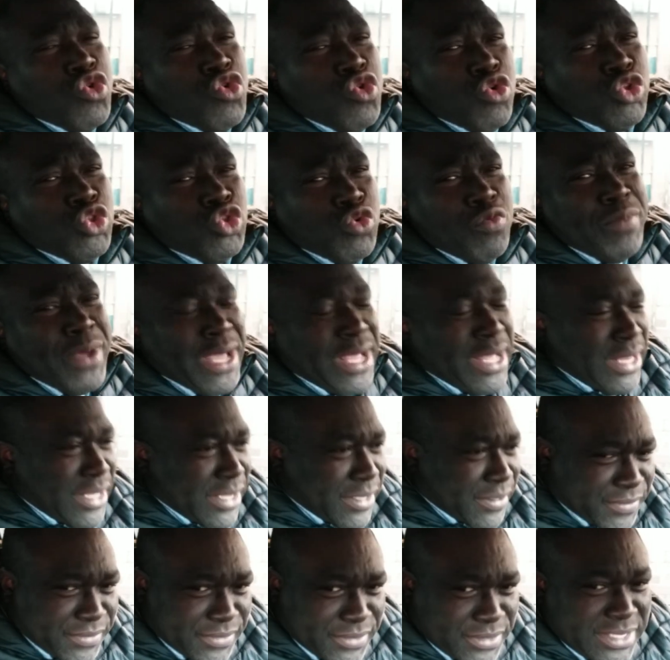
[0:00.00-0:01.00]
go to bed.
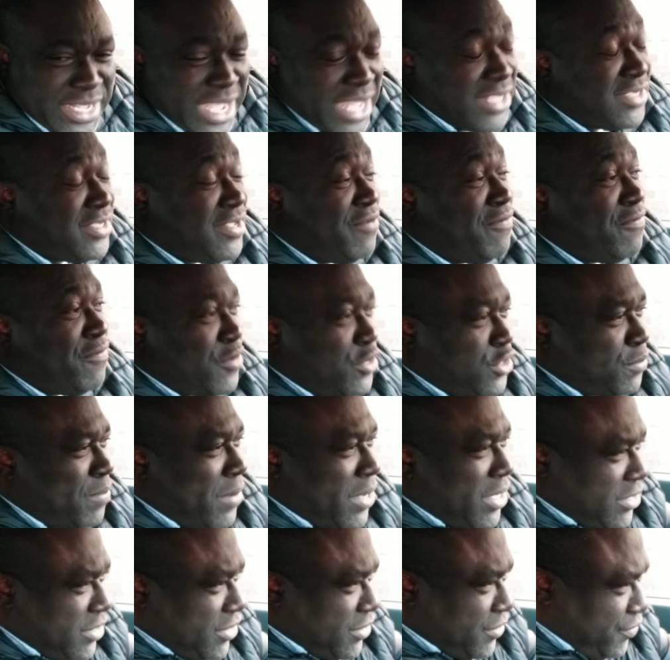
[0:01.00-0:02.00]
That's the first
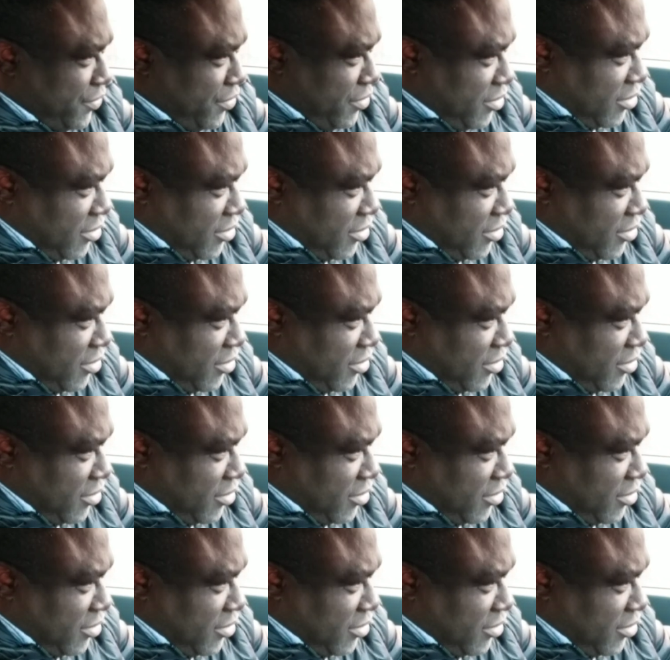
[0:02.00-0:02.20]
part.